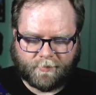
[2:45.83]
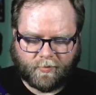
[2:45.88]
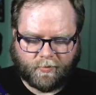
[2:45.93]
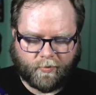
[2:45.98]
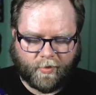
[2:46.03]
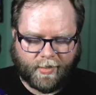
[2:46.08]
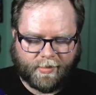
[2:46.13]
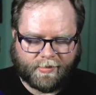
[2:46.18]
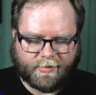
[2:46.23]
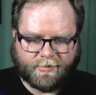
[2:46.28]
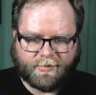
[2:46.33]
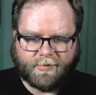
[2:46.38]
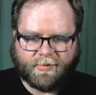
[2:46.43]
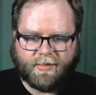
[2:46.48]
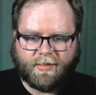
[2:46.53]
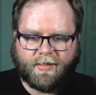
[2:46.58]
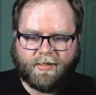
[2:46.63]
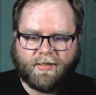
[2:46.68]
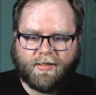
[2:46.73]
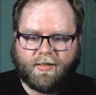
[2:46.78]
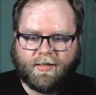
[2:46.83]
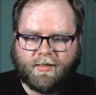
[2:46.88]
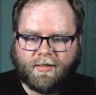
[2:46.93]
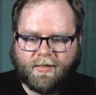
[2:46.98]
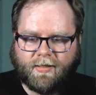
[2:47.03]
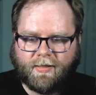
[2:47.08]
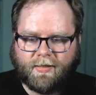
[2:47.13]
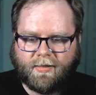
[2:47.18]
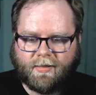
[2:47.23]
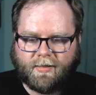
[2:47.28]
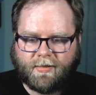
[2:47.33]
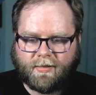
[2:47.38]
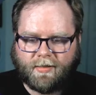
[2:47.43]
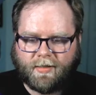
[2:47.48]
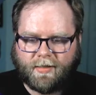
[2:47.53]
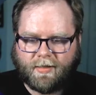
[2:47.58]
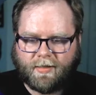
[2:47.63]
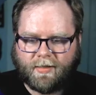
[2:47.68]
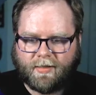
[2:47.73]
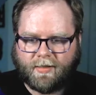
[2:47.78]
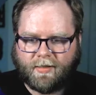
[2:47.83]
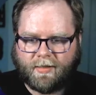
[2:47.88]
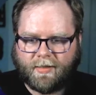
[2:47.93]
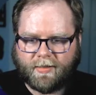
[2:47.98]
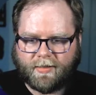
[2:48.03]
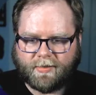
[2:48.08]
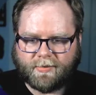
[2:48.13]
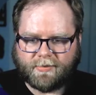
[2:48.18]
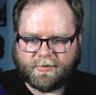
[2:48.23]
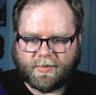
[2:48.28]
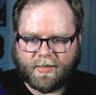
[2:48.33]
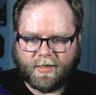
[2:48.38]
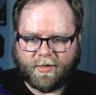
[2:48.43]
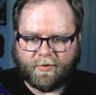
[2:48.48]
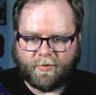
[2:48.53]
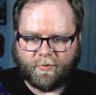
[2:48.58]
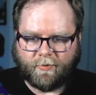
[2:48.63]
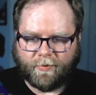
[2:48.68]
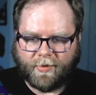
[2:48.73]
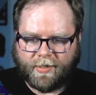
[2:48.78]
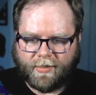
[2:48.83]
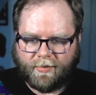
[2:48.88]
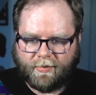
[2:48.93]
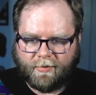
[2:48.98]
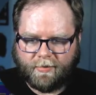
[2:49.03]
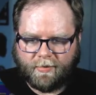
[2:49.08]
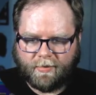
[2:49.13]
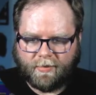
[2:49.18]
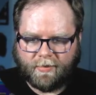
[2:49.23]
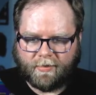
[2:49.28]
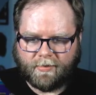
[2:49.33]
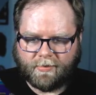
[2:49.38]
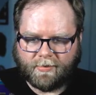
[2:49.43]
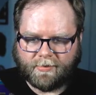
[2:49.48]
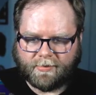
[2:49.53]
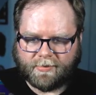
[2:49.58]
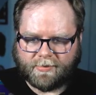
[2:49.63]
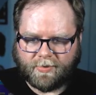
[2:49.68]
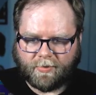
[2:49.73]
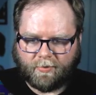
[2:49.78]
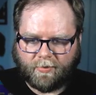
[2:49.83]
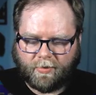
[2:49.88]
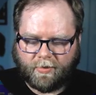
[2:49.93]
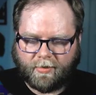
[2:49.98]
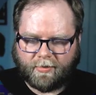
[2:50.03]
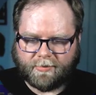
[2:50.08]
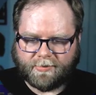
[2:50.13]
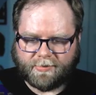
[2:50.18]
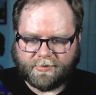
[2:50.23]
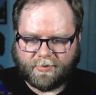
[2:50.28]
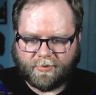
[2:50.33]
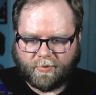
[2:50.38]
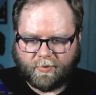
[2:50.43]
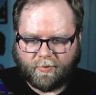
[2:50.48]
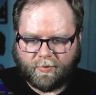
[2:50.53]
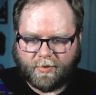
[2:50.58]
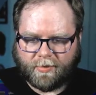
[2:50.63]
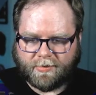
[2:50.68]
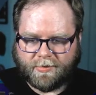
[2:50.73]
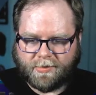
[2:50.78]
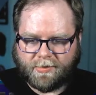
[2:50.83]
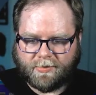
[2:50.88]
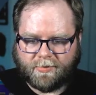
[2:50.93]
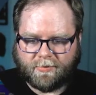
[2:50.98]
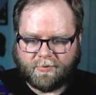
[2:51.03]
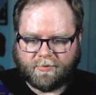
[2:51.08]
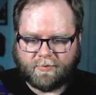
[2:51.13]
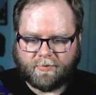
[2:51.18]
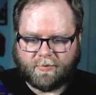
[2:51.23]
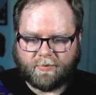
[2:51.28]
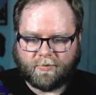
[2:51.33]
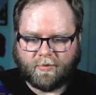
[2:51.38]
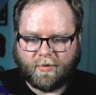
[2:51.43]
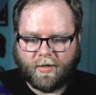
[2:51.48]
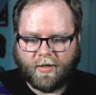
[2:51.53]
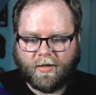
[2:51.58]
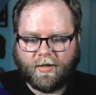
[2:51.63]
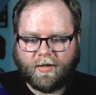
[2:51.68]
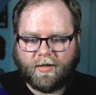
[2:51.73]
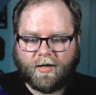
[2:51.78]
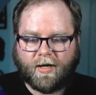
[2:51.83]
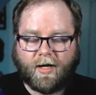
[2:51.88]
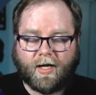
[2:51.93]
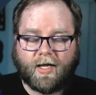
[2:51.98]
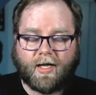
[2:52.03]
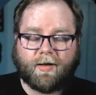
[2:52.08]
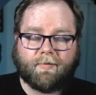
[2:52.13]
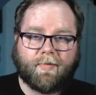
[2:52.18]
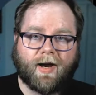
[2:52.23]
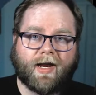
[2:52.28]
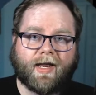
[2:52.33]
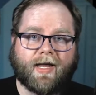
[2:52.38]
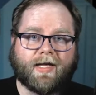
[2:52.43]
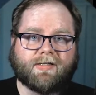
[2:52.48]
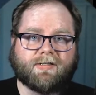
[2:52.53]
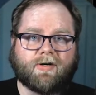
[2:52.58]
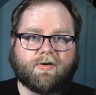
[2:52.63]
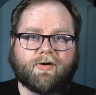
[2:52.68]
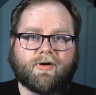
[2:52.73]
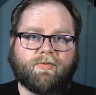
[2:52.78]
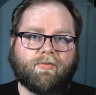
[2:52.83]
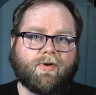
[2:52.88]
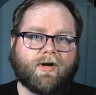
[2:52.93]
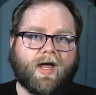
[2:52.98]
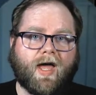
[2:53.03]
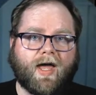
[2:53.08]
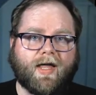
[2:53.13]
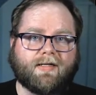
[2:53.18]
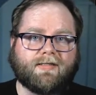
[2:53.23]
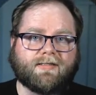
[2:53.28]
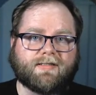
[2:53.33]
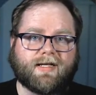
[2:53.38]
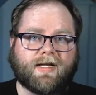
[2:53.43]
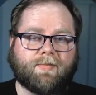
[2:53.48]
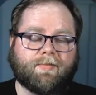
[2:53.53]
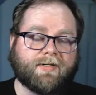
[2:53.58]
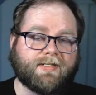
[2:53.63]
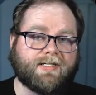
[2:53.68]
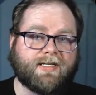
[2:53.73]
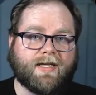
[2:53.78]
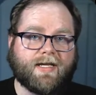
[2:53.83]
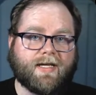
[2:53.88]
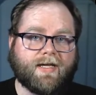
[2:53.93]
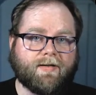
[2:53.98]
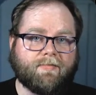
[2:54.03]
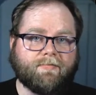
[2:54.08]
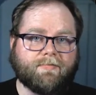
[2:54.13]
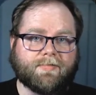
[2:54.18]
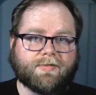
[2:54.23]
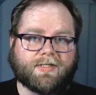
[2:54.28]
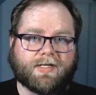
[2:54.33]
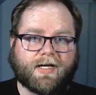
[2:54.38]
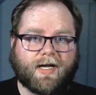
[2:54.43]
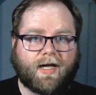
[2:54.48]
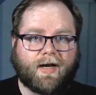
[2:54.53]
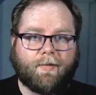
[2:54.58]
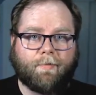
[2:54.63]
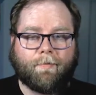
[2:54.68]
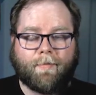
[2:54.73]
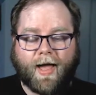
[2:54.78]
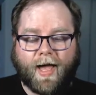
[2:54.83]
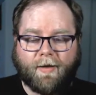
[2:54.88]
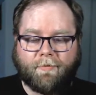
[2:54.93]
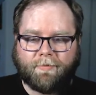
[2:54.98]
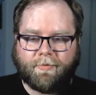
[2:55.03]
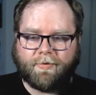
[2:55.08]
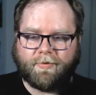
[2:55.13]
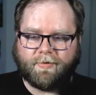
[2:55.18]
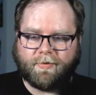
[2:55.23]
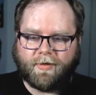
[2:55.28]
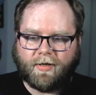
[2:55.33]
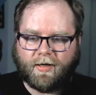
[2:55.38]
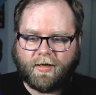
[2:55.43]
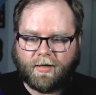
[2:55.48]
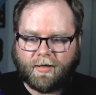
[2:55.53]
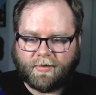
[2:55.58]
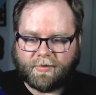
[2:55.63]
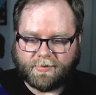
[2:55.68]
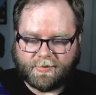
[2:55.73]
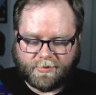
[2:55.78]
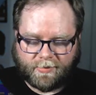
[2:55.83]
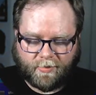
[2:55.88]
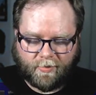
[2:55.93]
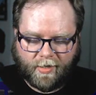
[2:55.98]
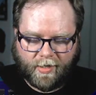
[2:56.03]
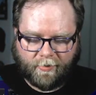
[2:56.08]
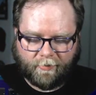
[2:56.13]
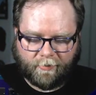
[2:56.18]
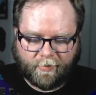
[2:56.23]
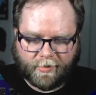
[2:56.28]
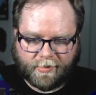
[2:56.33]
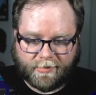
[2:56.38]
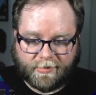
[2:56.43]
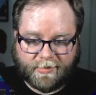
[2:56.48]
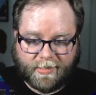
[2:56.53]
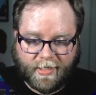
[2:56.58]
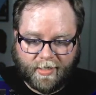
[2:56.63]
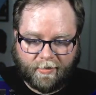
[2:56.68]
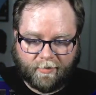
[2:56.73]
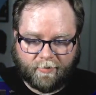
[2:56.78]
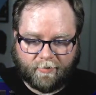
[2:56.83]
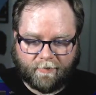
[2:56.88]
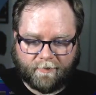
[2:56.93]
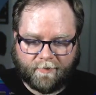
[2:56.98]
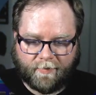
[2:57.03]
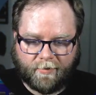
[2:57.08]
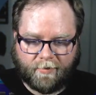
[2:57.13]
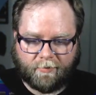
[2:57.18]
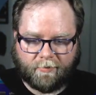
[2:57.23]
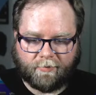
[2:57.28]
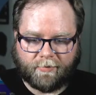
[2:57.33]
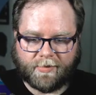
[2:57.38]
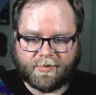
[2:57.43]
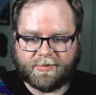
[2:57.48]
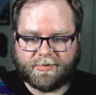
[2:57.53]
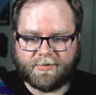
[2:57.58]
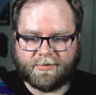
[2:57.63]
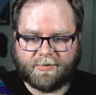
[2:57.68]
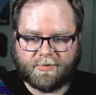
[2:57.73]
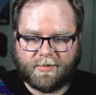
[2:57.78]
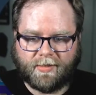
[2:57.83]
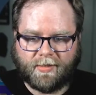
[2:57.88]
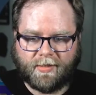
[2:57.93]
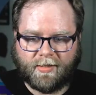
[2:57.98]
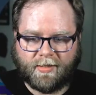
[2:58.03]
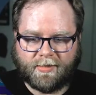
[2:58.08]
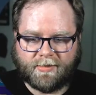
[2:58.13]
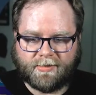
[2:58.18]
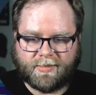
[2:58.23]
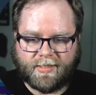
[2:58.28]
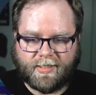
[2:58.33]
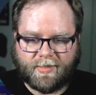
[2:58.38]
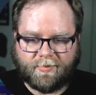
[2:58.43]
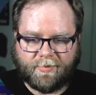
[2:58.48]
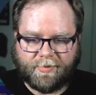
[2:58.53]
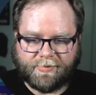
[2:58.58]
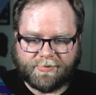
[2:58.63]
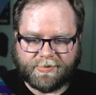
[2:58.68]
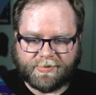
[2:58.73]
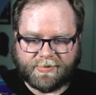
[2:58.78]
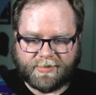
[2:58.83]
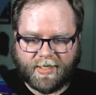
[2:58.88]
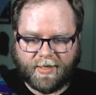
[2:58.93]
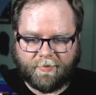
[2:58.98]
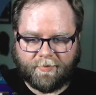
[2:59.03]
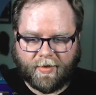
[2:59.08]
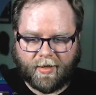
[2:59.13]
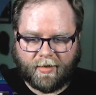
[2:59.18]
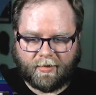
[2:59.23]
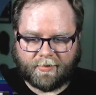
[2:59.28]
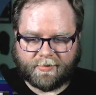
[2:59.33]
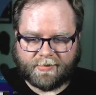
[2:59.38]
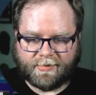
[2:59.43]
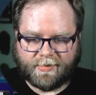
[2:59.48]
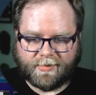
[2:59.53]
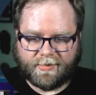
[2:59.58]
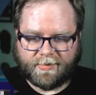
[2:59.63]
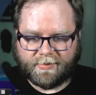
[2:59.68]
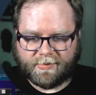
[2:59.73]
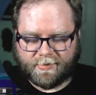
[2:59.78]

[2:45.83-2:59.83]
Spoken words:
Great. That is now written. So we'll also want to, in my case, I already went ahead and set up a team to kind of map. So I want to tell Vault which team uses that policy.